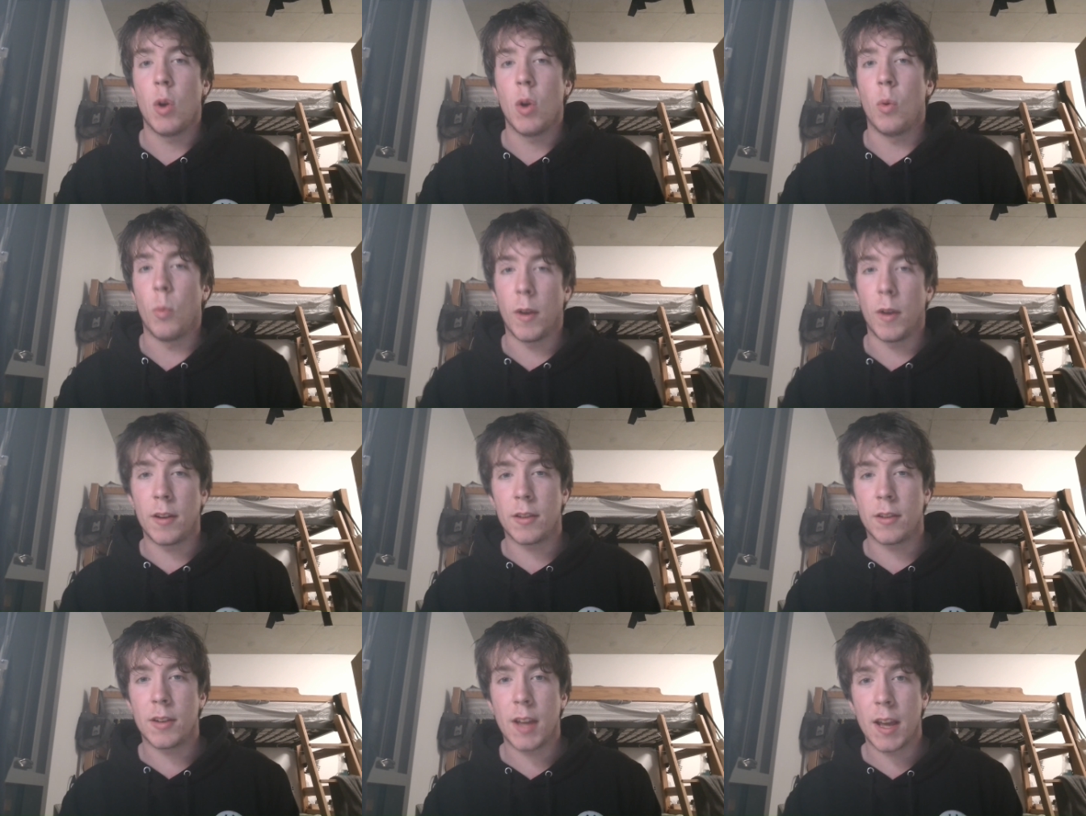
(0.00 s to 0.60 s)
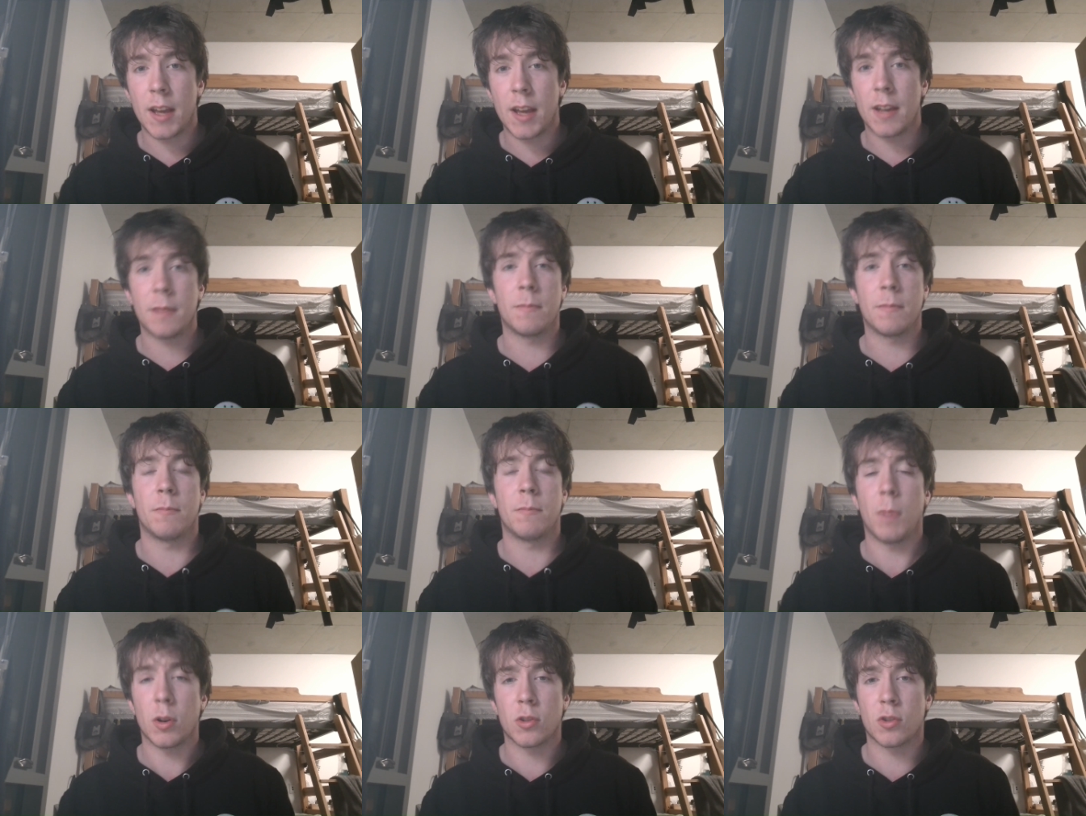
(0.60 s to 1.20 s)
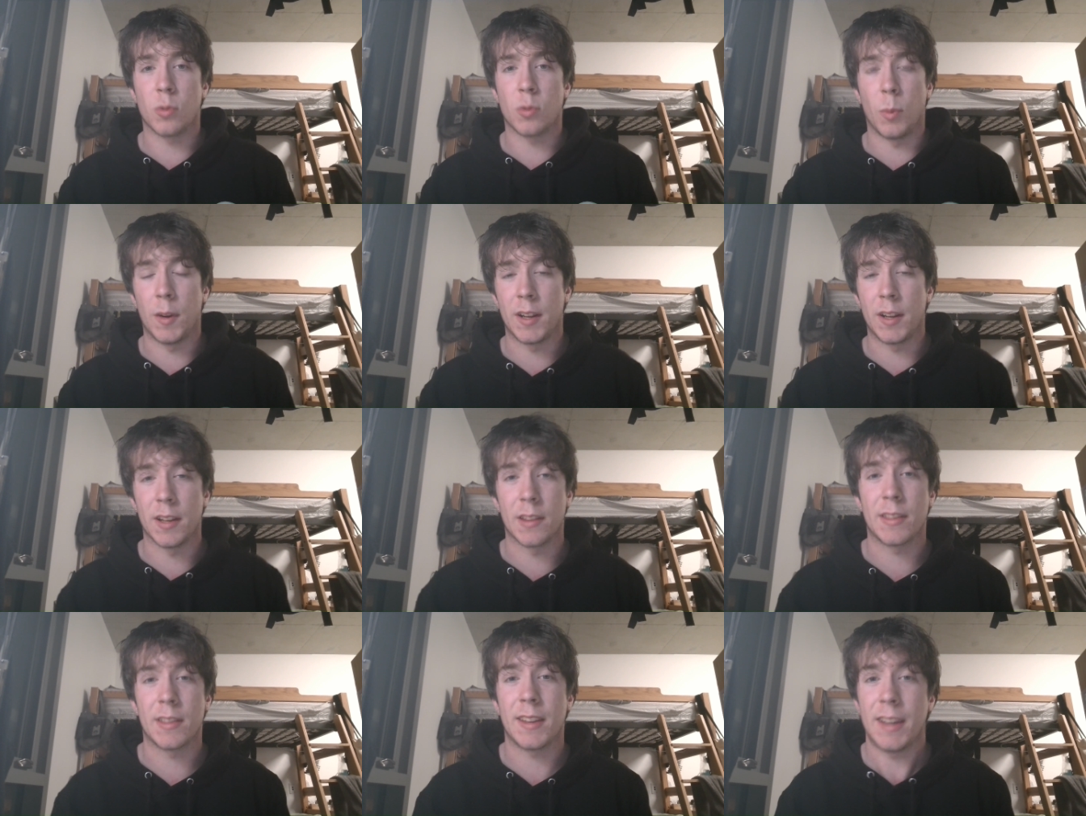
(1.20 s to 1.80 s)
Wednesday, March
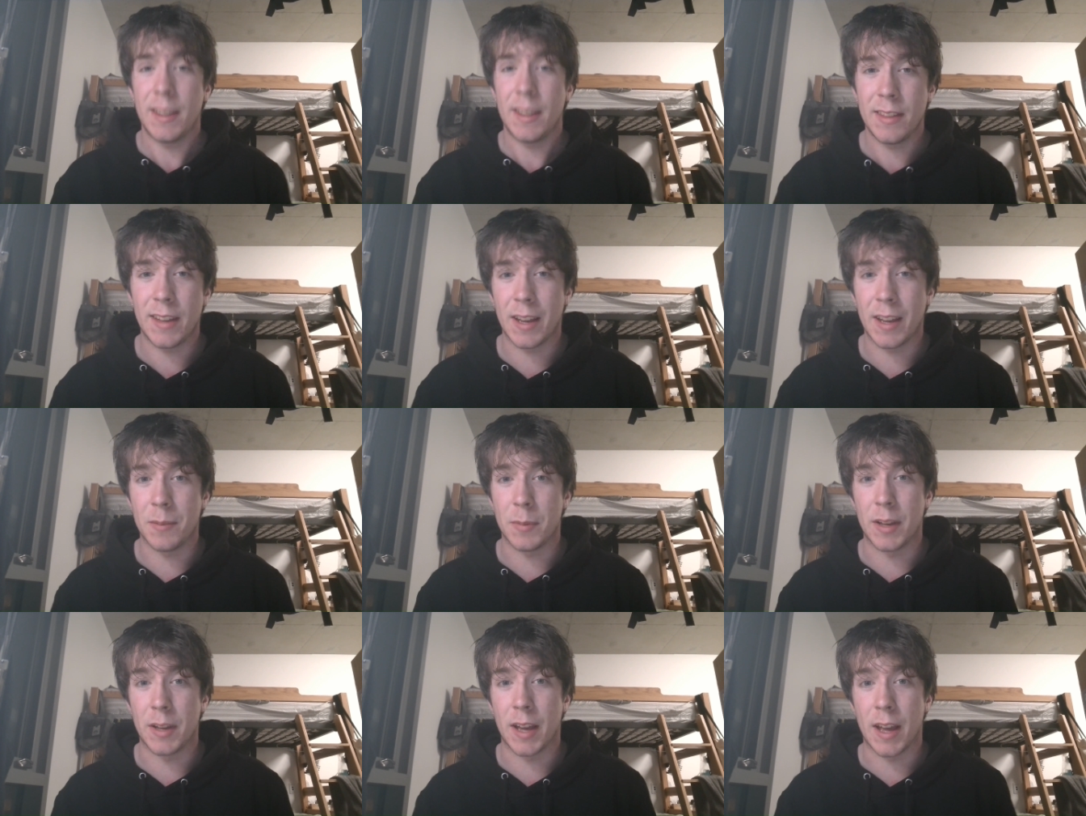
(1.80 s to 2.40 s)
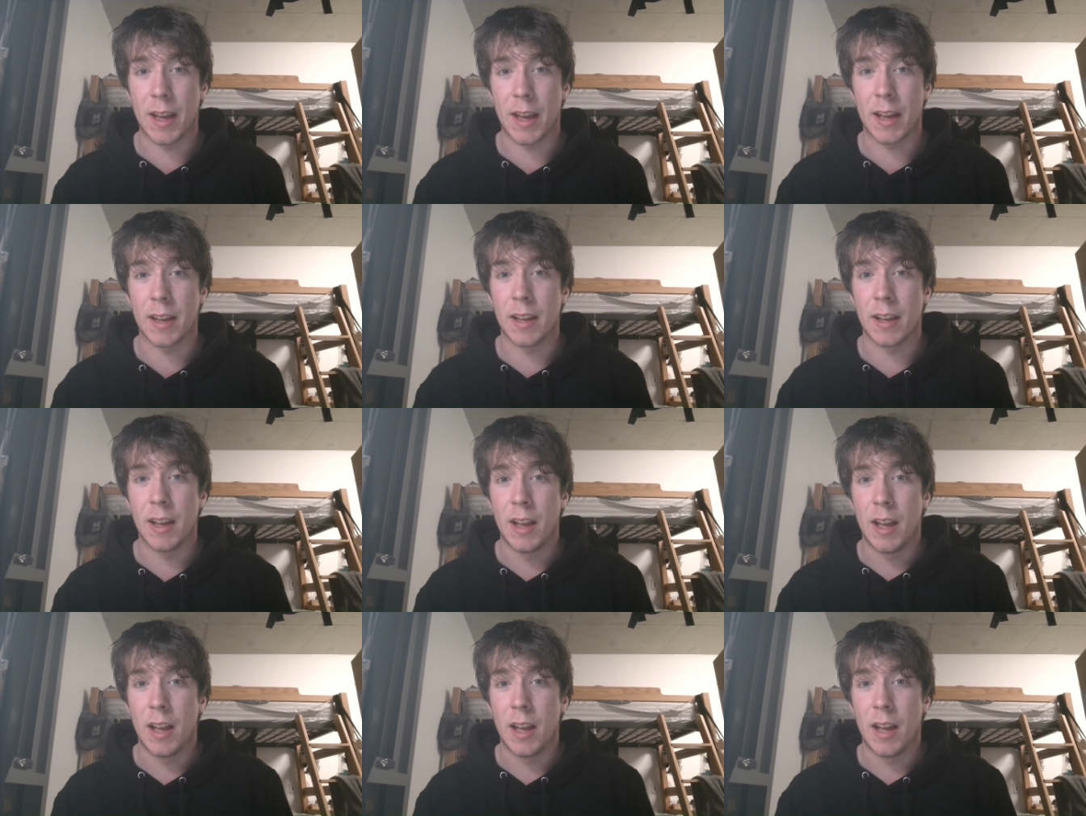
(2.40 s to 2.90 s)
20th in the NBA.